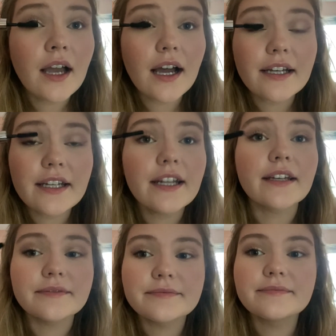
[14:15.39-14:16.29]
I did
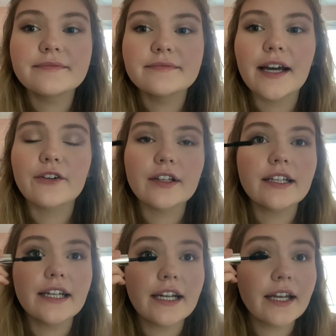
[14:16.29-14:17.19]
it. I really
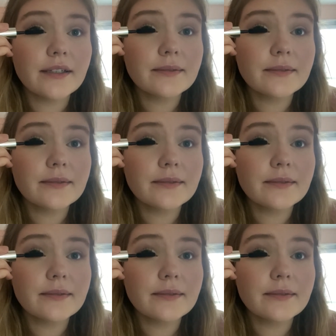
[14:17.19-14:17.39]
did it.